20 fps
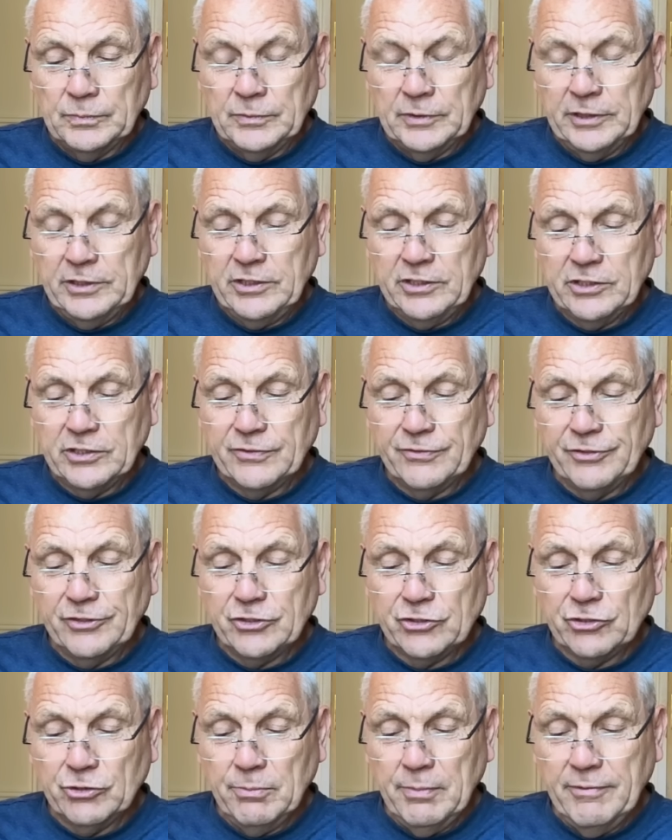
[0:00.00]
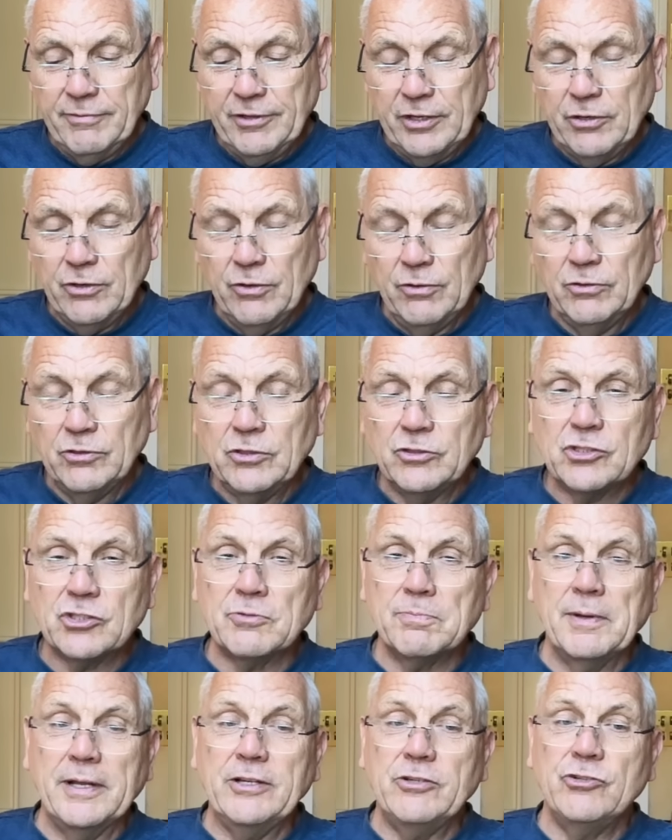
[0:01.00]
this for some of you
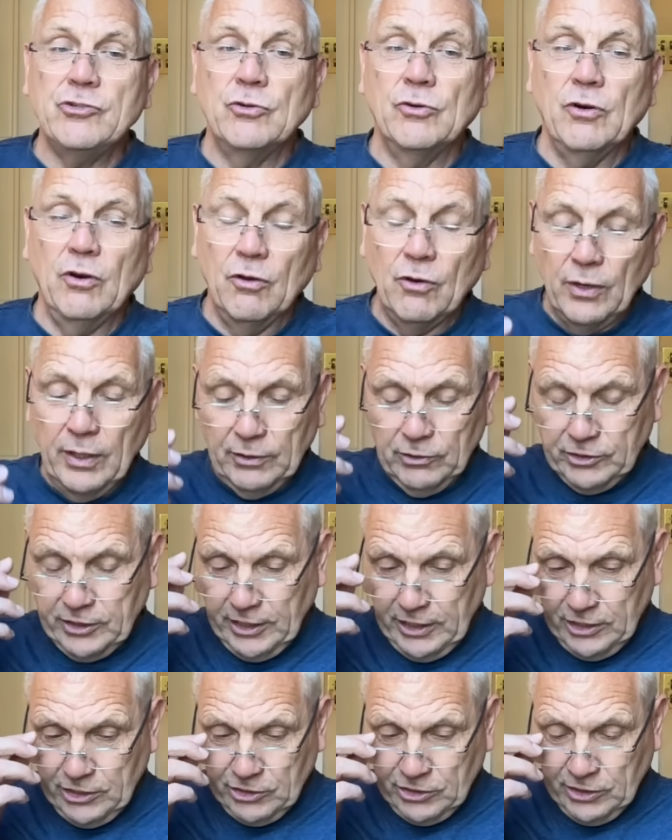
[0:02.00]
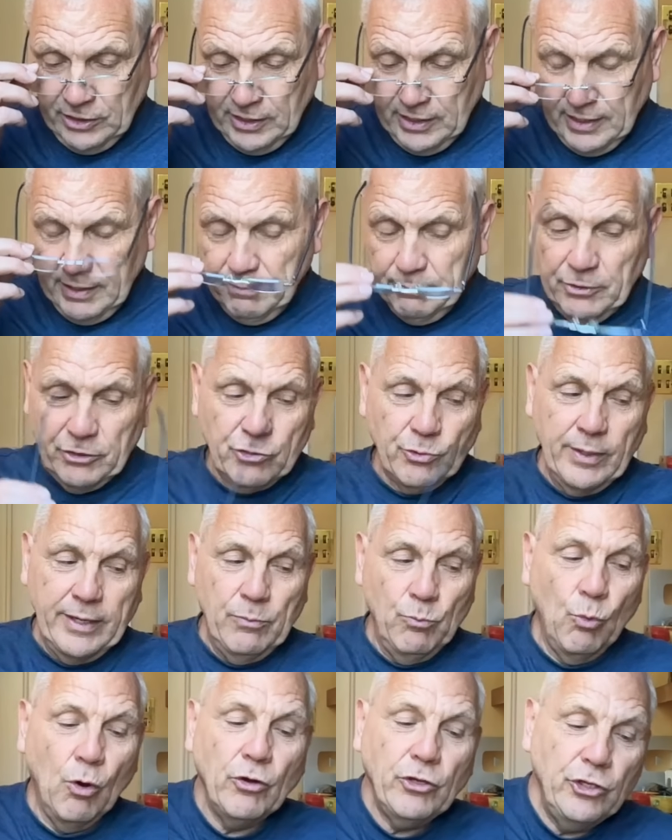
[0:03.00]
splits your loyalties
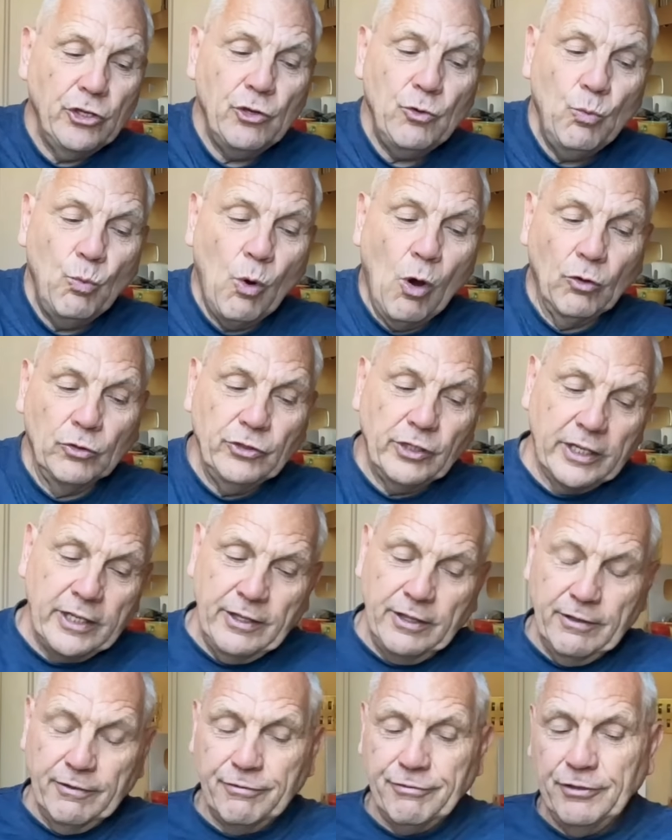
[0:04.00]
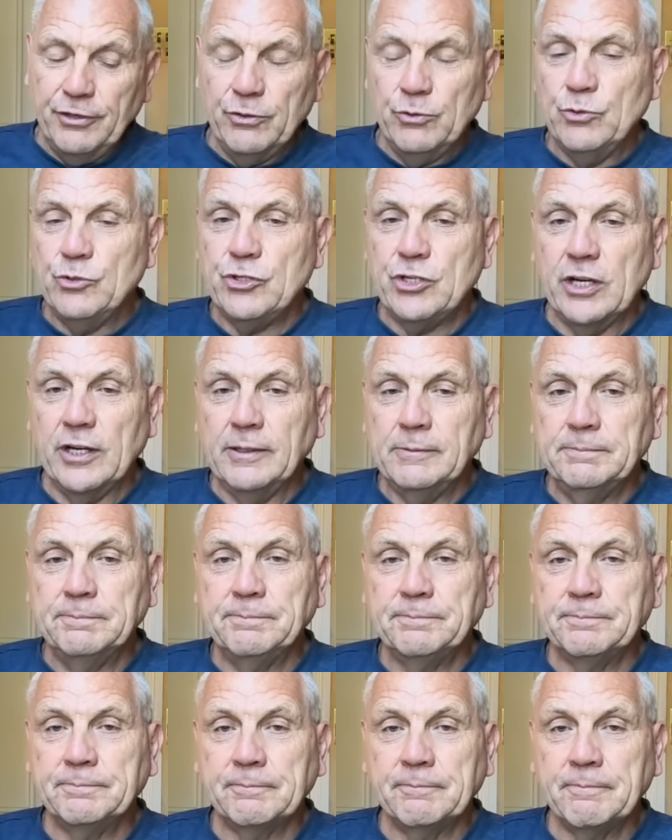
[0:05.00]
between what you want in the future,
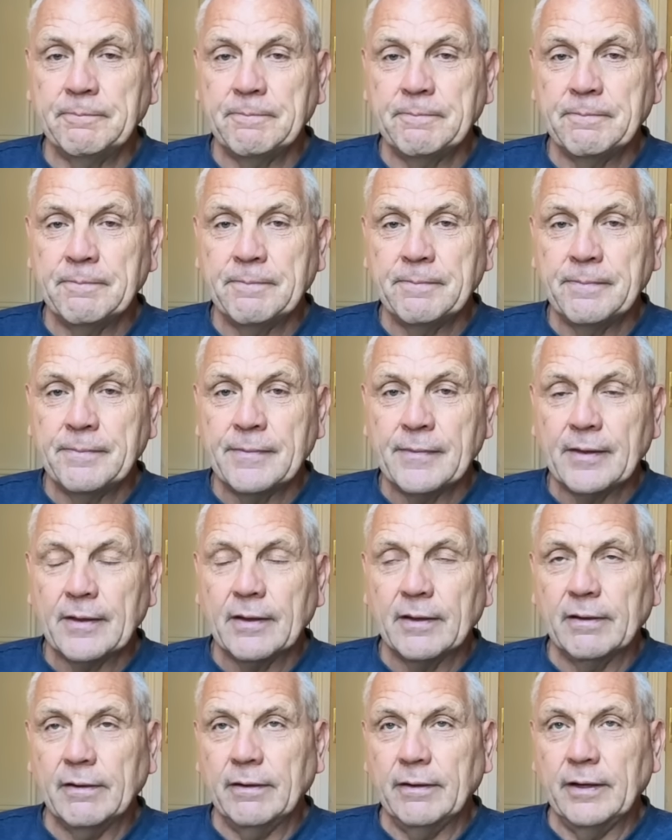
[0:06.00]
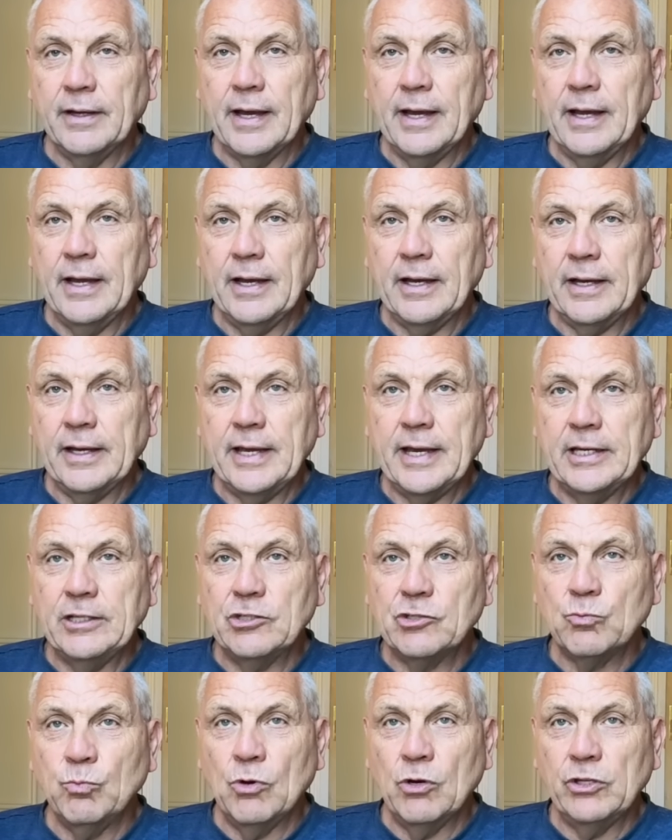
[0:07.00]
okay,
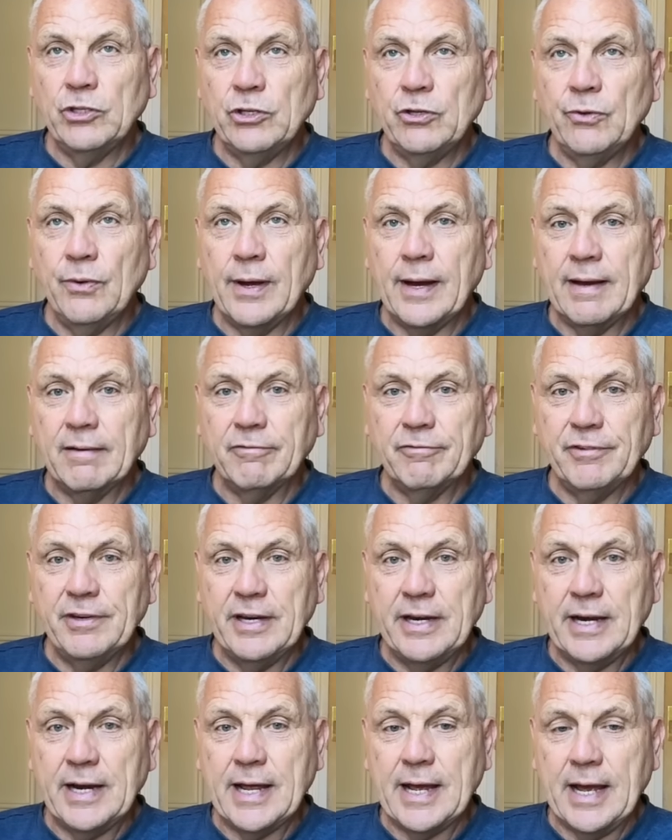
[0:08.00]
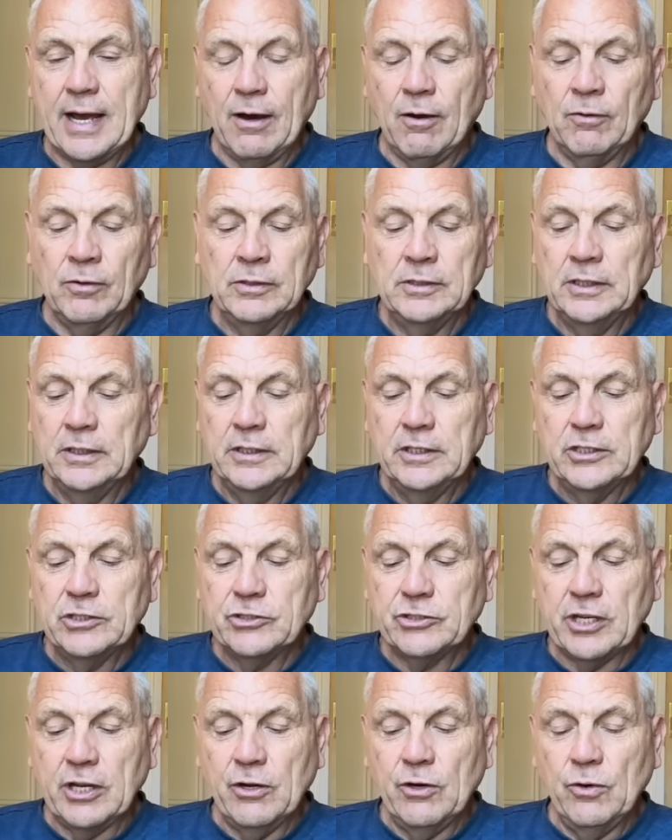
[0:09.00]
against what you have now.
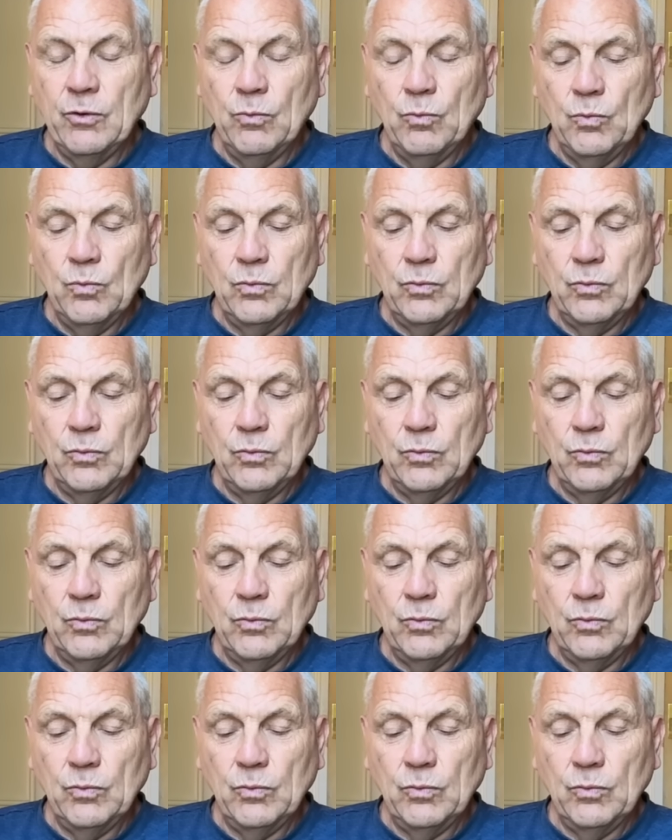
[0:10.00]
So